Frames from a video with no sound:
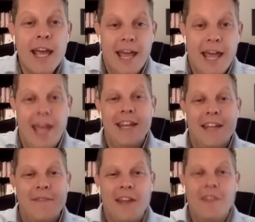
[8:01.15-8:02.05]
And
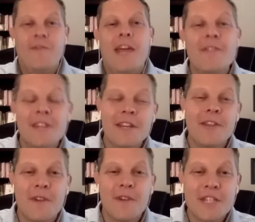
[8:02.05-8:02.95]
if, and if you haven't done
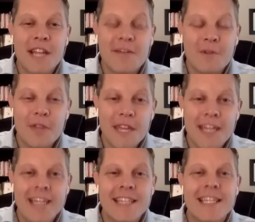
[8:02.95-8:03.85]
the first several
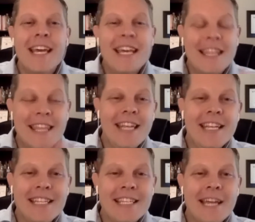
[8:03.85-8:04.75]
things,
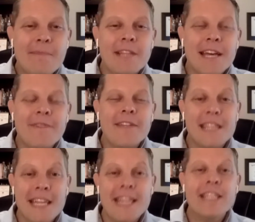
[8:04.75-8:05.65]
then step 11
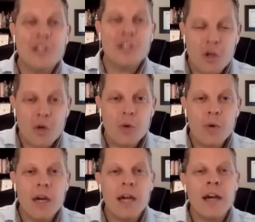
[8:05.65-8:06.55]
leads to
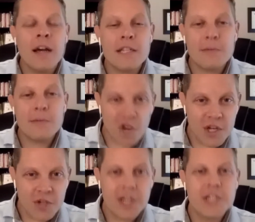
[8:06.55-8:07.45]
uh, some
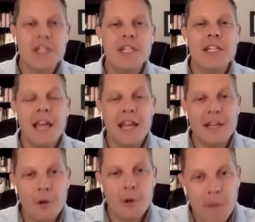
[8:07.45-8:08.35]
frustration and
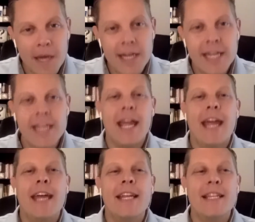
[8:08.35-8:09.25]
right. money
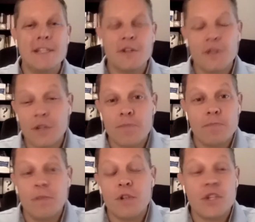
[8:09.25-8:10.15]
and you're, you're,
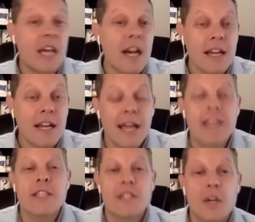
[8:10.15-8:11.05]
you're stuck.
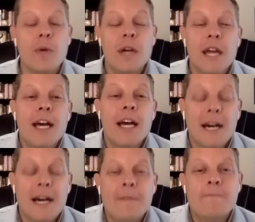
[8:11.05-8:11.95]
And so
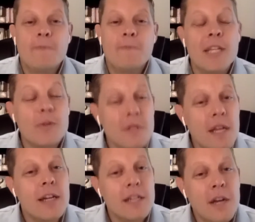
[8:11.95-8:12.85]
um, that's, uh,
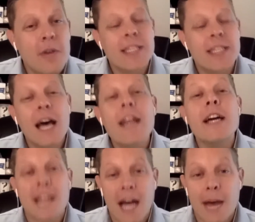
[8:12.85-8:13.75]
you know, that's not
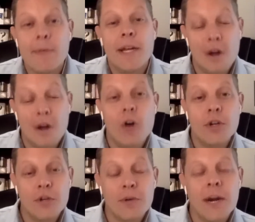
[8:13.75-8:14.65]
uncommon at all.
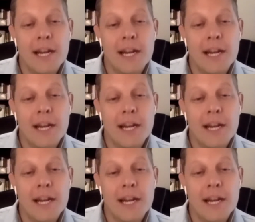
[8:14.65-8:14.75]
You're right